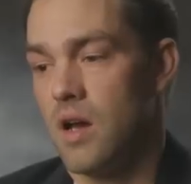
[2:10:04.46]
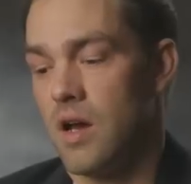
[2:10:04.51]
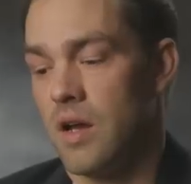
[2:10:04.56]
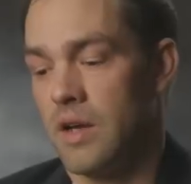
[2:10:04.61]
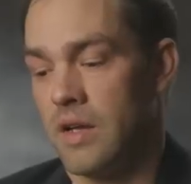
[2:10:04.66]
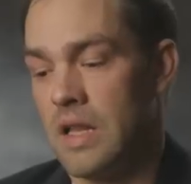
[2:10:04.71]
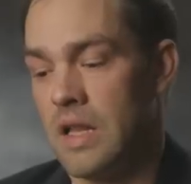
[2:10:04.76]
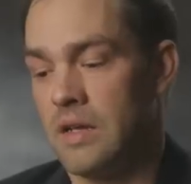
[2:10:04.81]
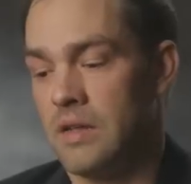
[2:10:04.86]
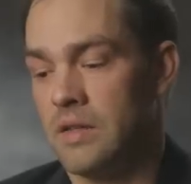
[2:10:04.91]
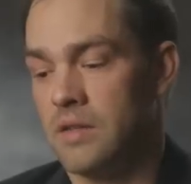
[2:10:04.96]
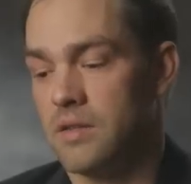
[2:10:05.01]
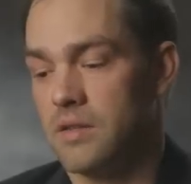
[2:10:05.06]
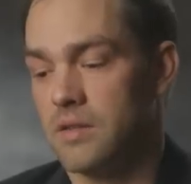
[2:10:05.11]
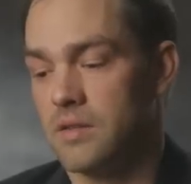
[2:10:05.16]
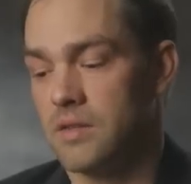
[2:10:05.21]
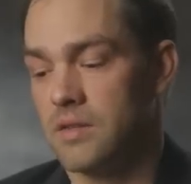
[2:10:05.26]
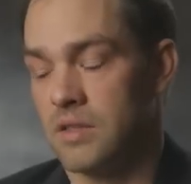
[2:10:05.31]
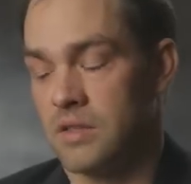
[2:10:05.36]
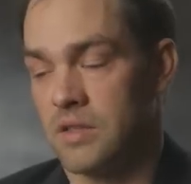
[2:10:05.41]
And then
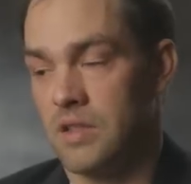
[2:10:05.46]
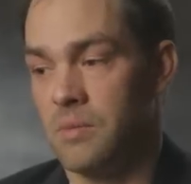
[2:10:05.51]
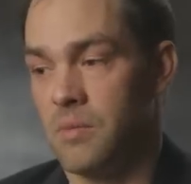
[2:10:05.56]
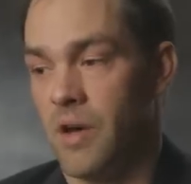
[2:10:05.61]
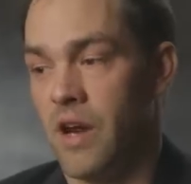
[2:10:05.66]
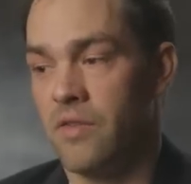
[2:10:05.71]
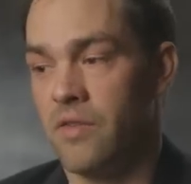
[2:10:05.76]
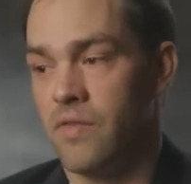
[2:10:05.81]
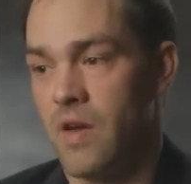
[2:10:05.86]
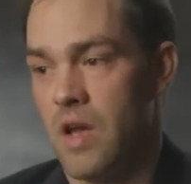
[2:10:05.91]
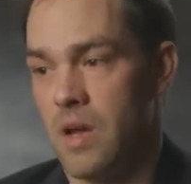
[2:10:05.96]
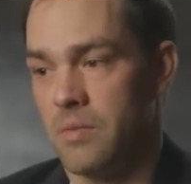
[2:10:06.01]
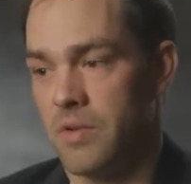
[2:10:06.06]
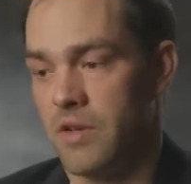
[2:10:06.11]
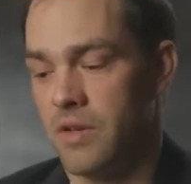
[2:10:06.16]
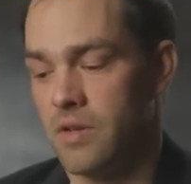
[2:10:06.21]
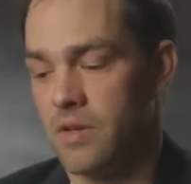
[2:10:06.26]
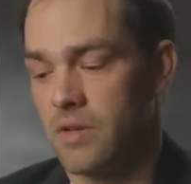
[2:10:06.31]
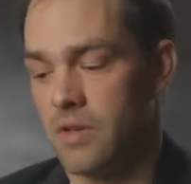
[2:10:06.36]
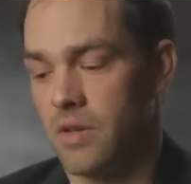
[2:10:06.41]
to see my
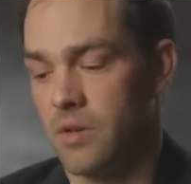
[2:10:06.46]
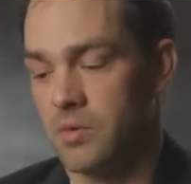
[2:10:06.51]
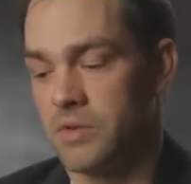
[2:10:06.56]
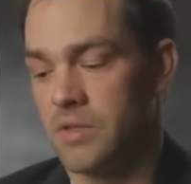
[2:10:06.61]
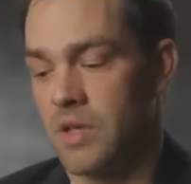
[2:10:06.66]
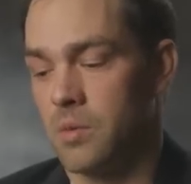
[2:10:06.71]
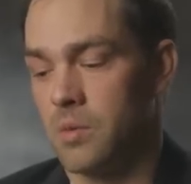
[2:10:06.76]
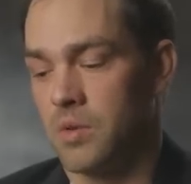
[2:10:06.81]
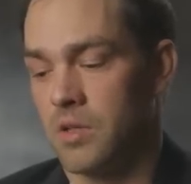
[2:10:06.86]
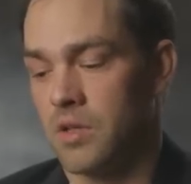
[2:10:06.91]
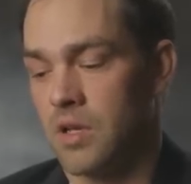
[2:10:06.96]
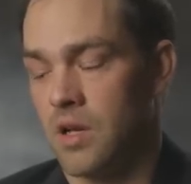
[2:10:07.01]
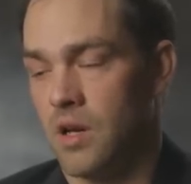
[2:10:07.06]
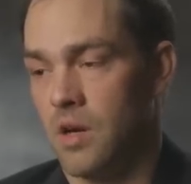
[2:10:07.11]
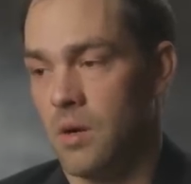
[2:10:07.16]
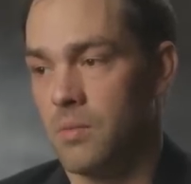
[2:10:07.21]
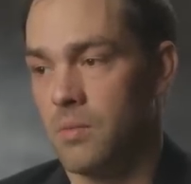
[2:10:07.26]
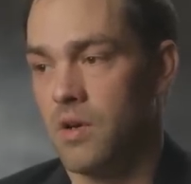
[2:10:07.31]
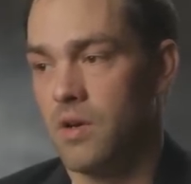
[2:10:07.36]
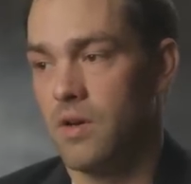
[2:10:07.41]
family that was able to
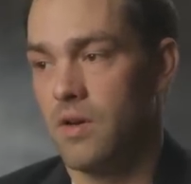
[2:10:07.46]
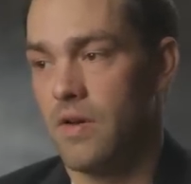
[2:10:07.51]
come.